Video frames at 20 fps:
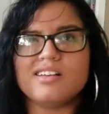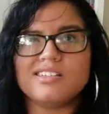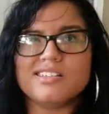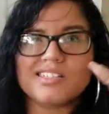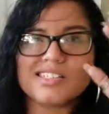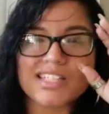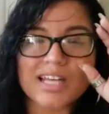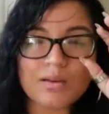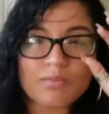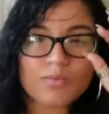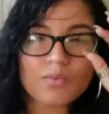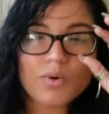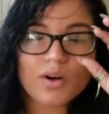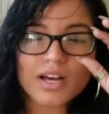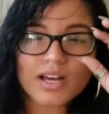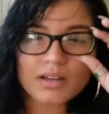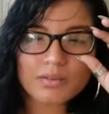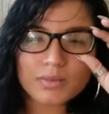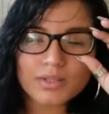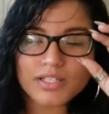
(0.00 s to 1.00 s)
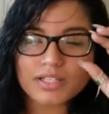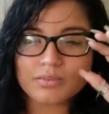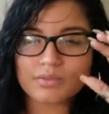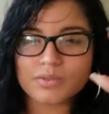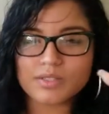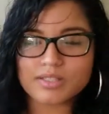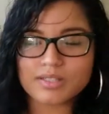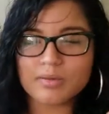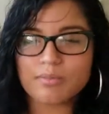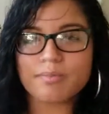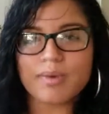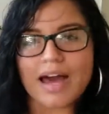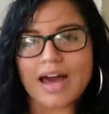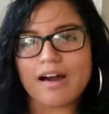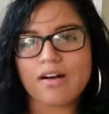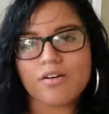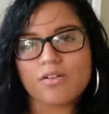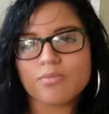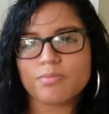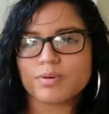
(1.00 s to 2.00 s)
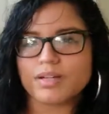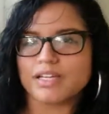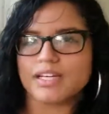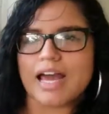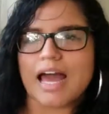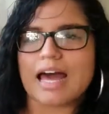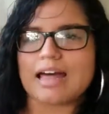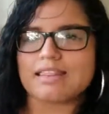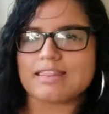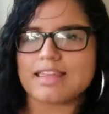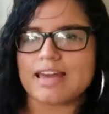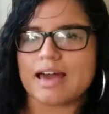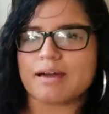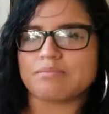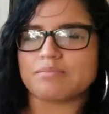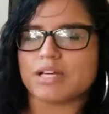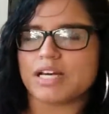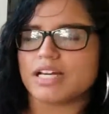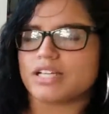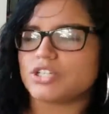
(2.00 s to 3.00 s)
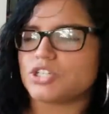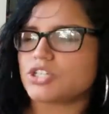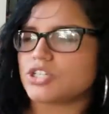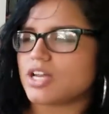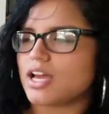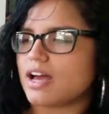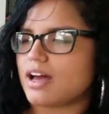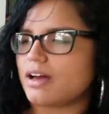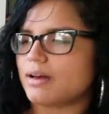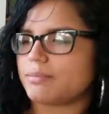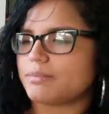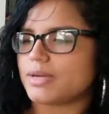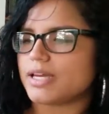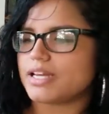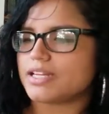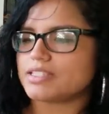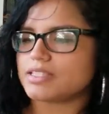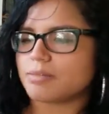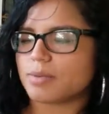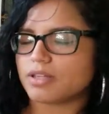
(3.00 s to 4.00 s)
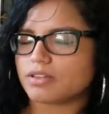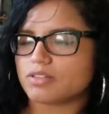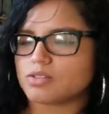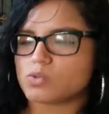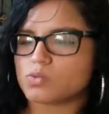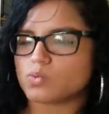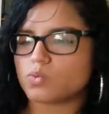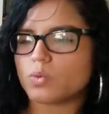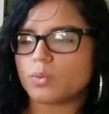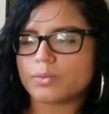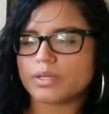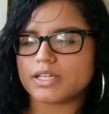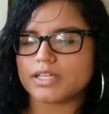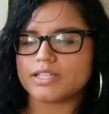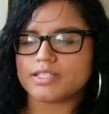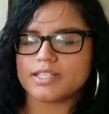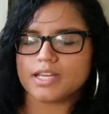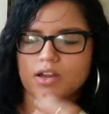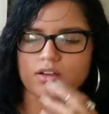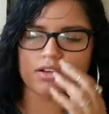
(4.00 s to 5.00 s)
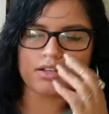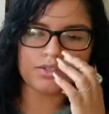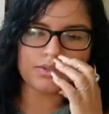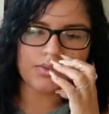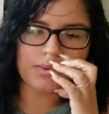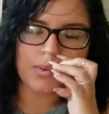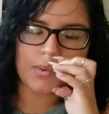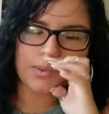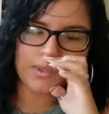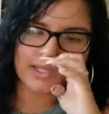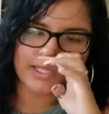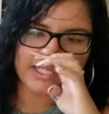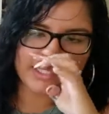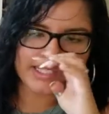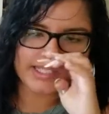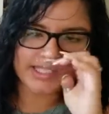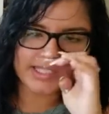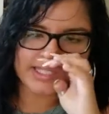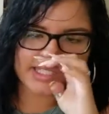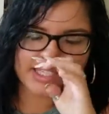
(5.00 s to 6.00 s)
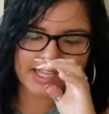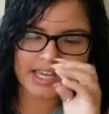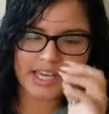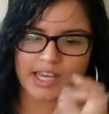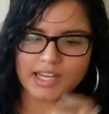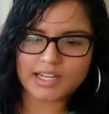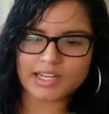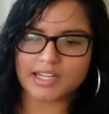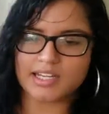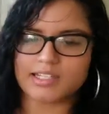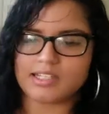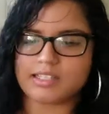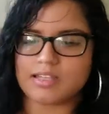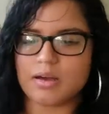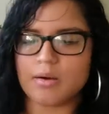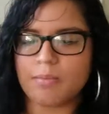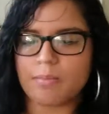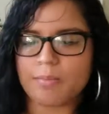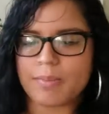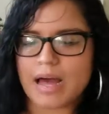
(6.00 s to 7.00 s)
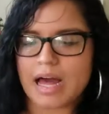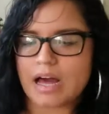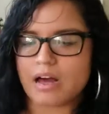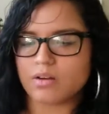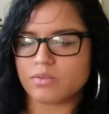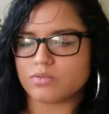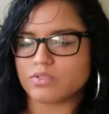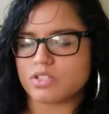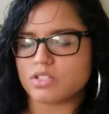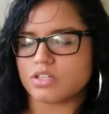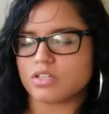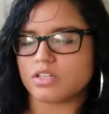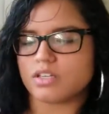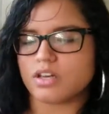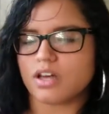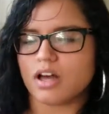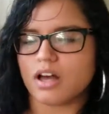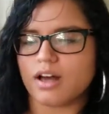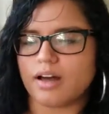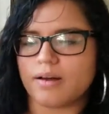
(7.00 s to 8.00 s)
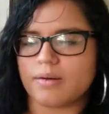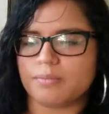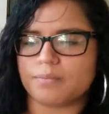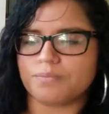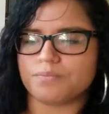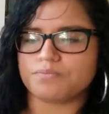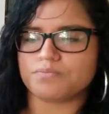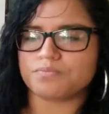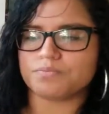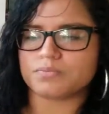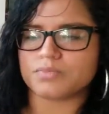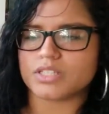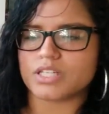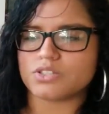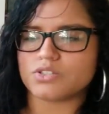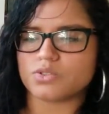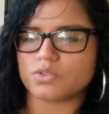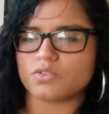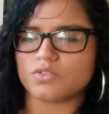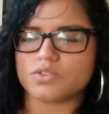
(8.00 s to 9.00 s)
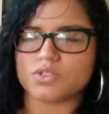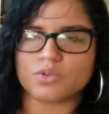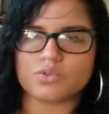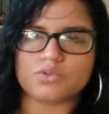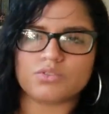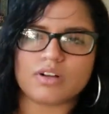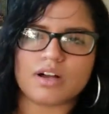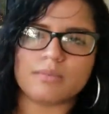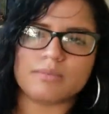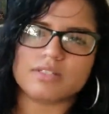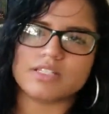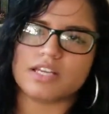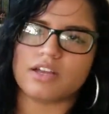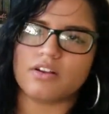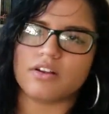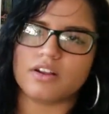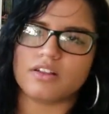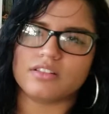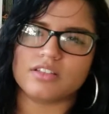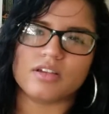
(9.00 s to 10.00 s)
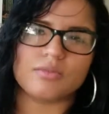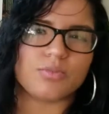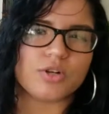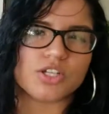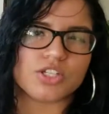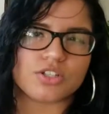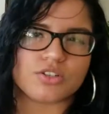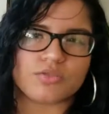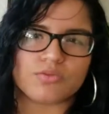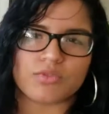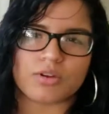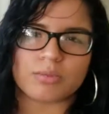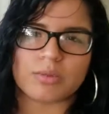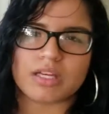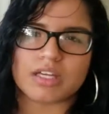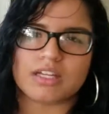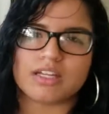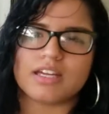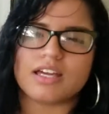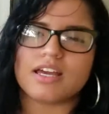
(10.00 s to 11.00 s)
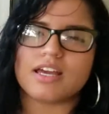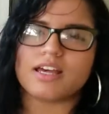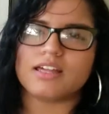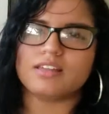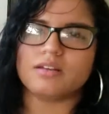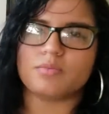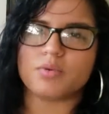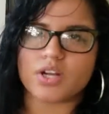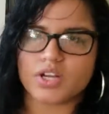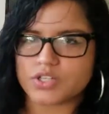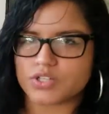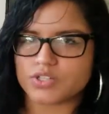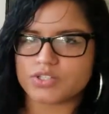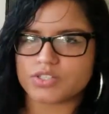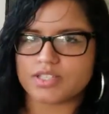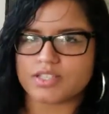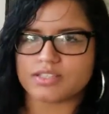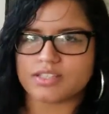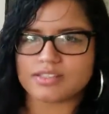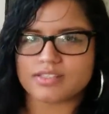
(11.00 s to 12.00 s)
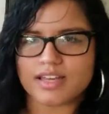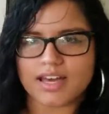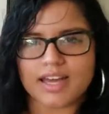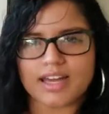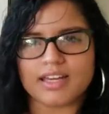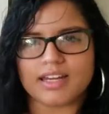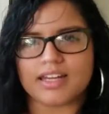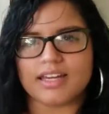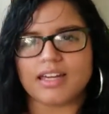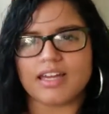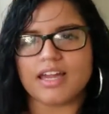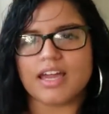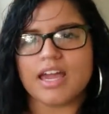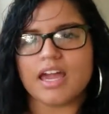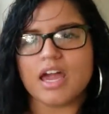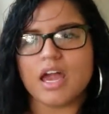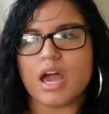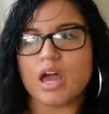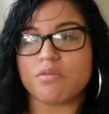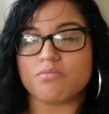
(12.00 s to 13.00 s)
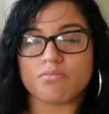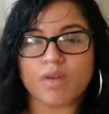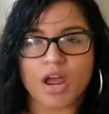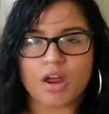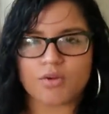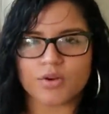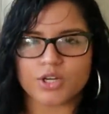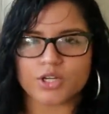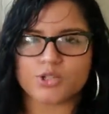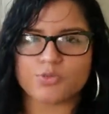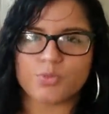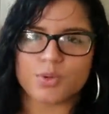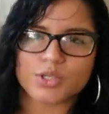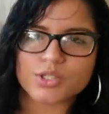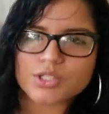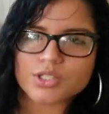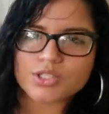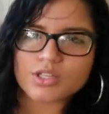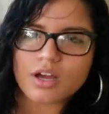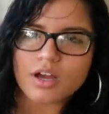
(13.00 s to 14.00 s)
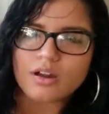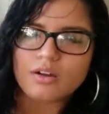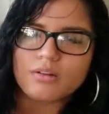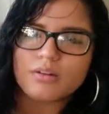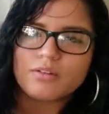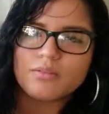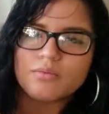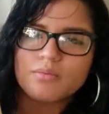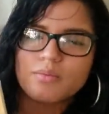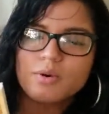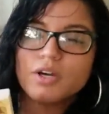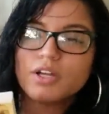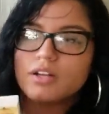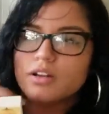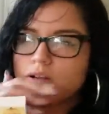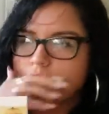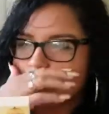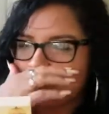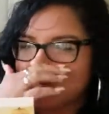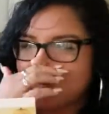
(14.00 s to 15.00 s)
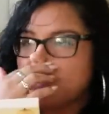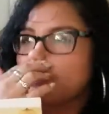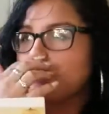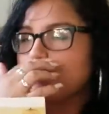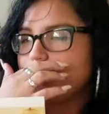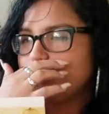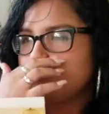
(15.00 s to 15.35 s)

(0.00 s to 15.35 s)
somewhat what it was about, but not that much. Um, it is about this woman down in New Orleans, and it's about, um, it's sort of a social commentary on the oppression of women, the pressures that society and marriage puts on, put, yeah,